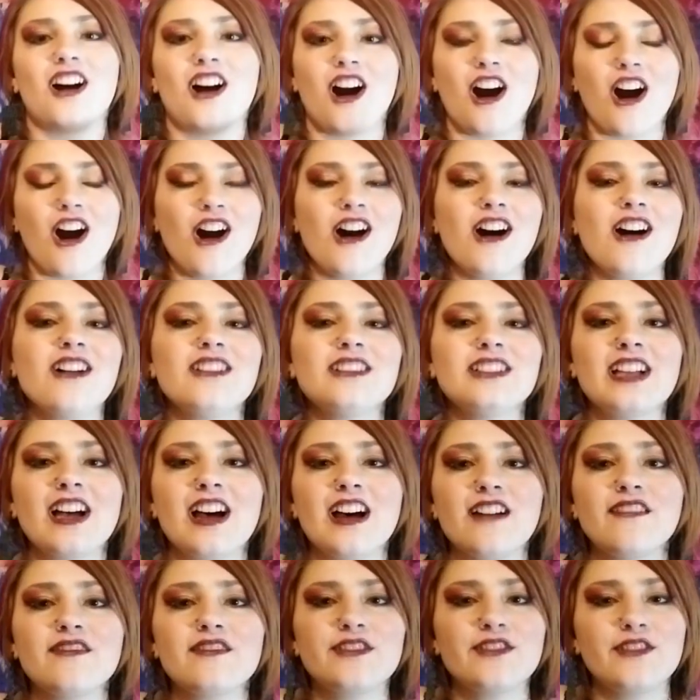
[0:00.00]
all
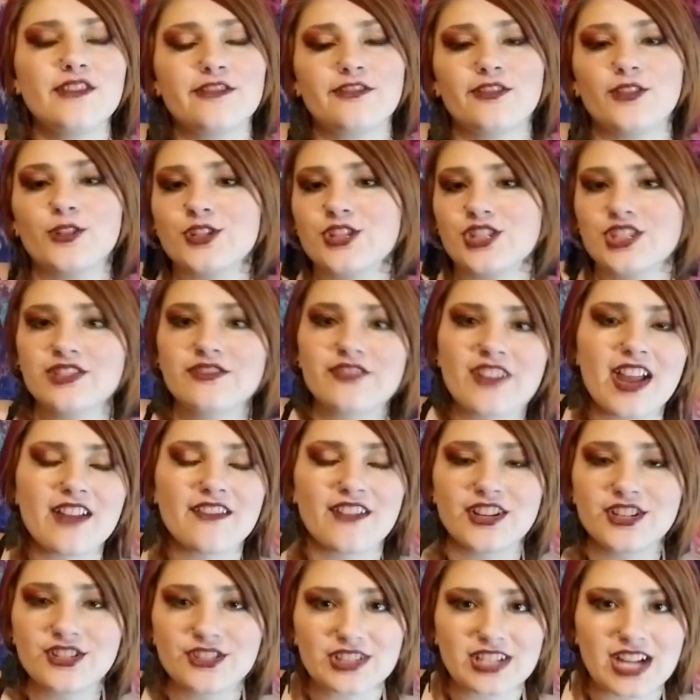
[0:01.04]
of the Fortune
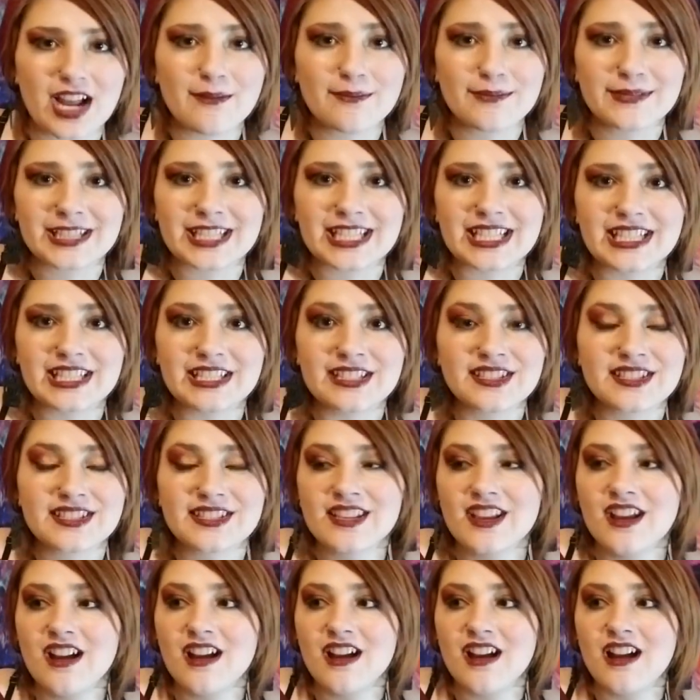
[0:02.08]
500 companies
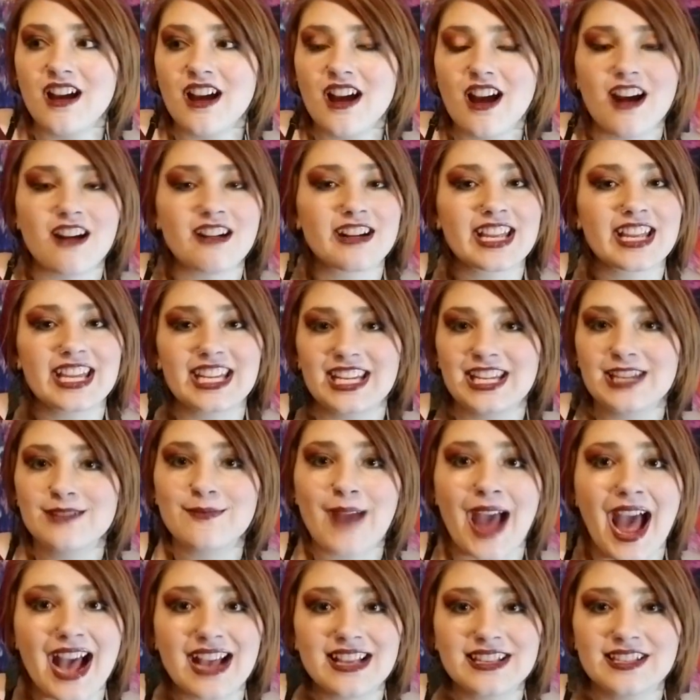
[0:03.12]
are getting
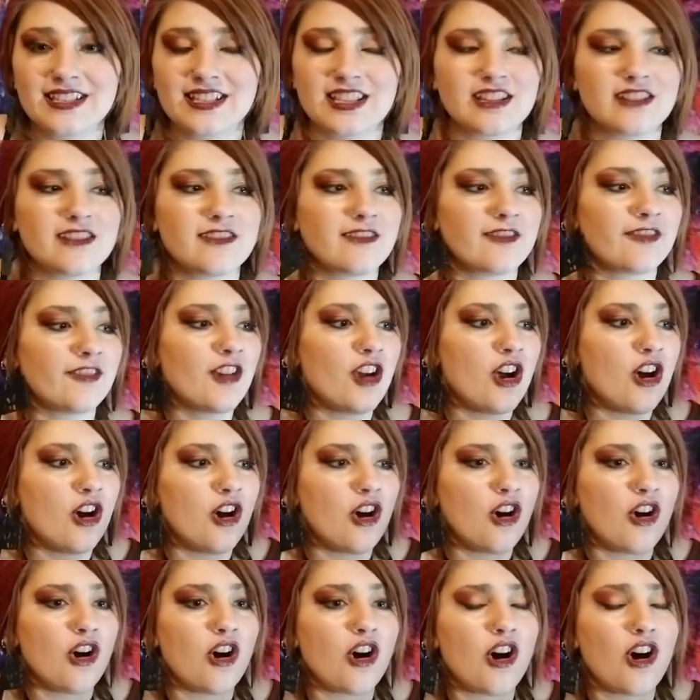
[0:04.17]
massive
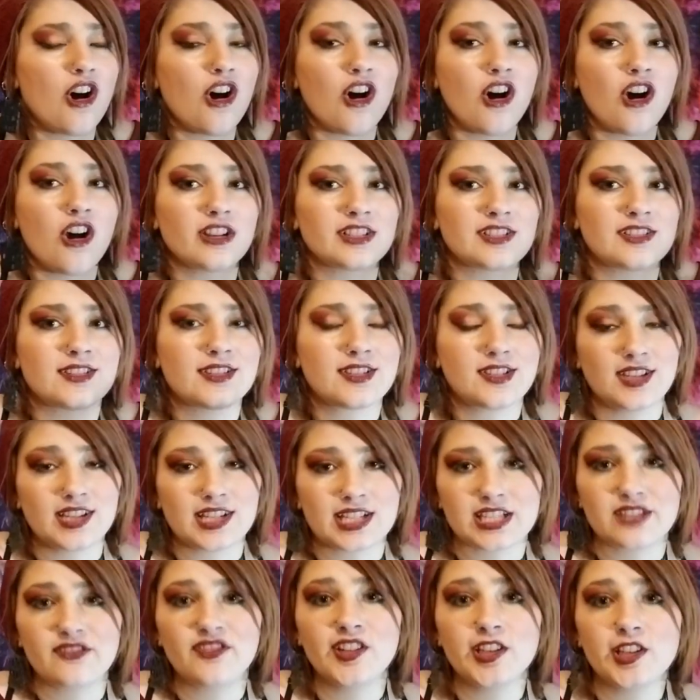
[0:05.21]

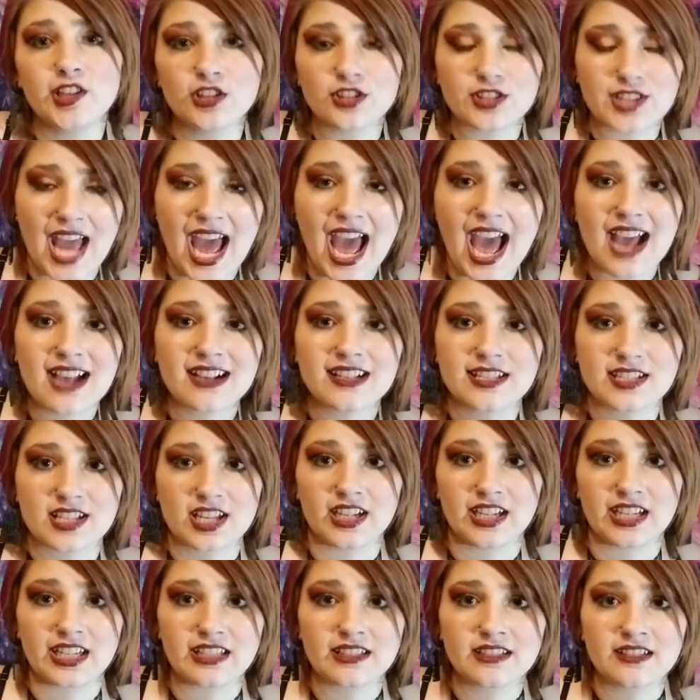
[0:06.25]
six-figure tax
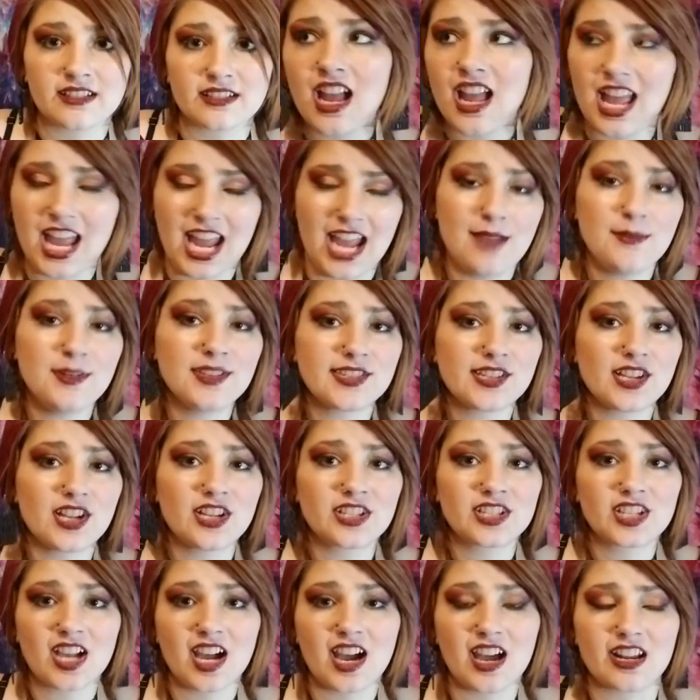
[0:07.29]
cuts. Amazon
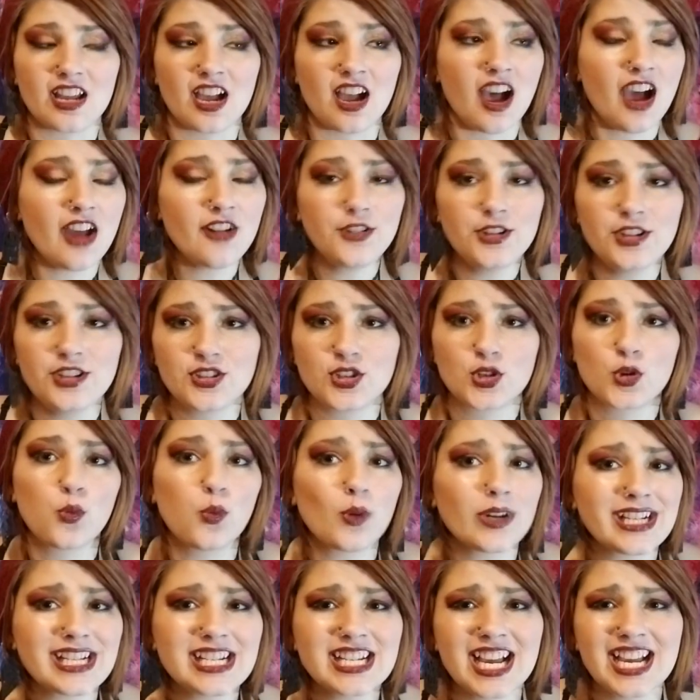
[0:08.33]
got
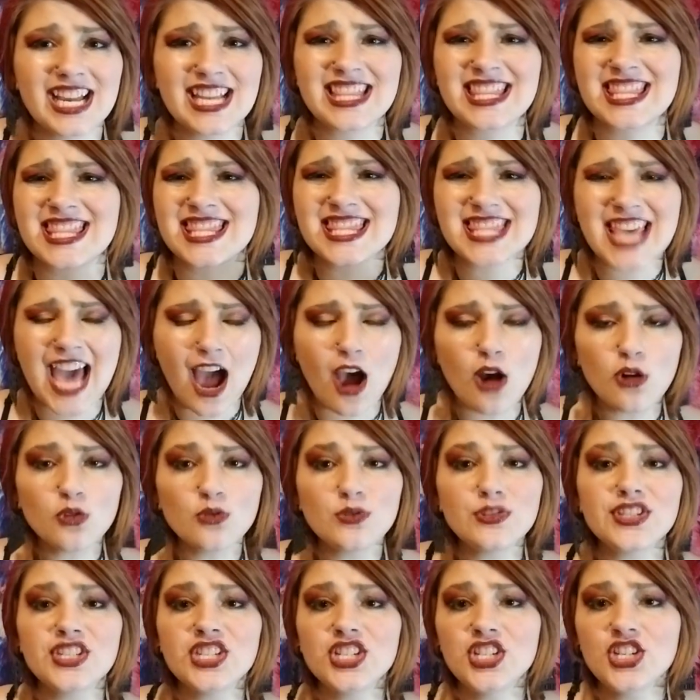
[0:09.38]

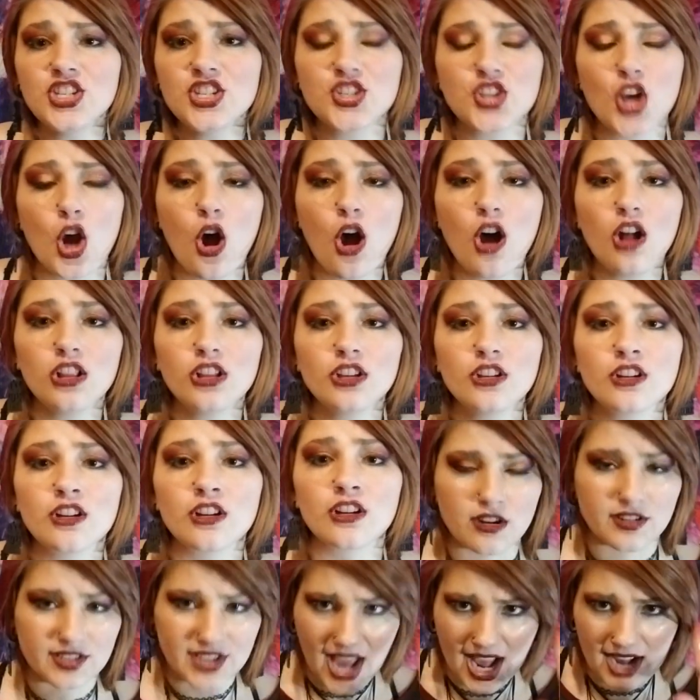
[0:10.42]

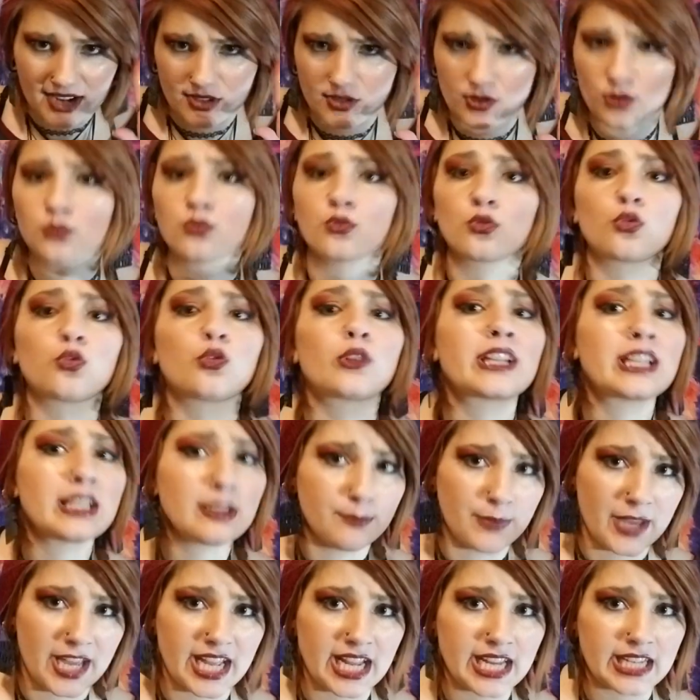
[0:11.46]
$129,000 tax
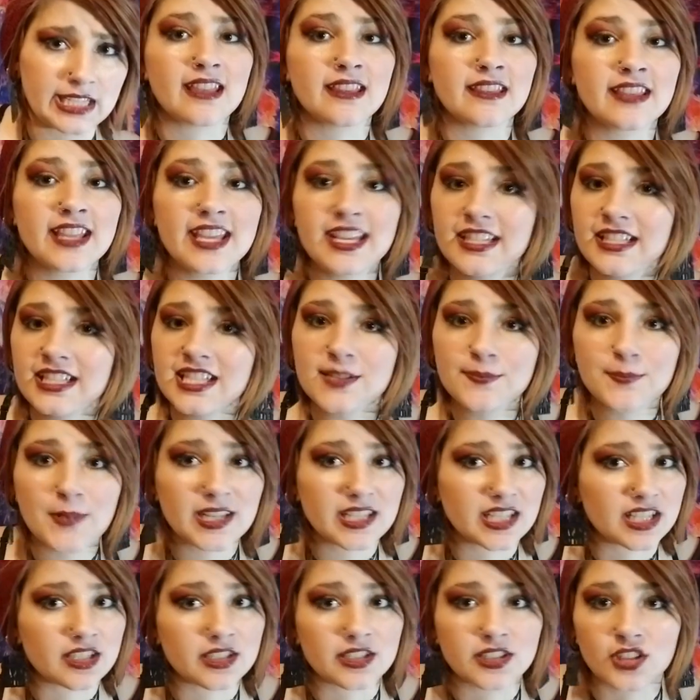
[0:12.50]
rebate, and they didn't spend
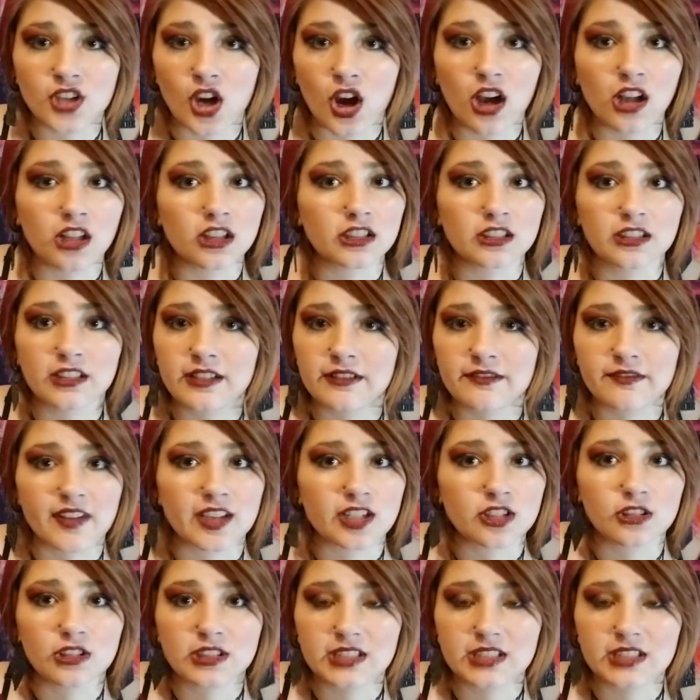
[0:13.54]
$1 in federal